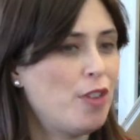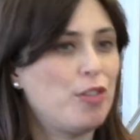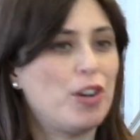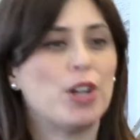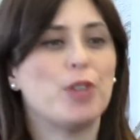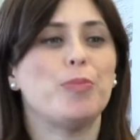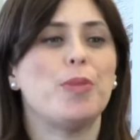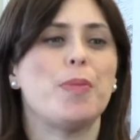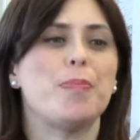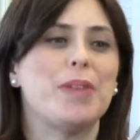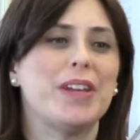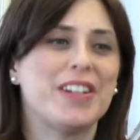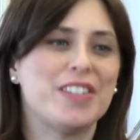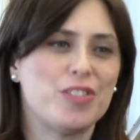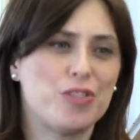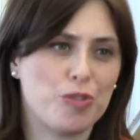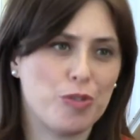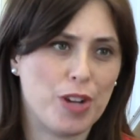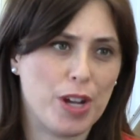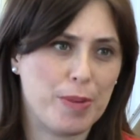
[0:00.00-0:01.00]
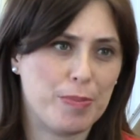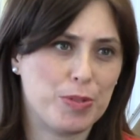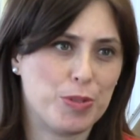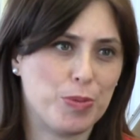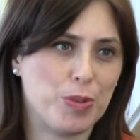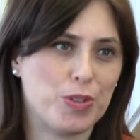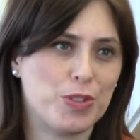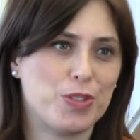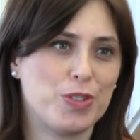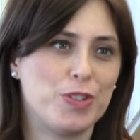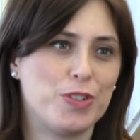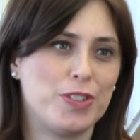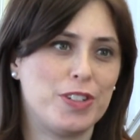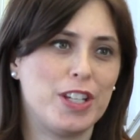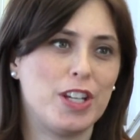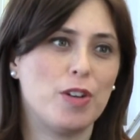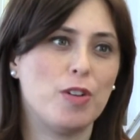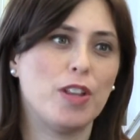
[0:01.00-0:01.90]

one of my biggest dreams was to see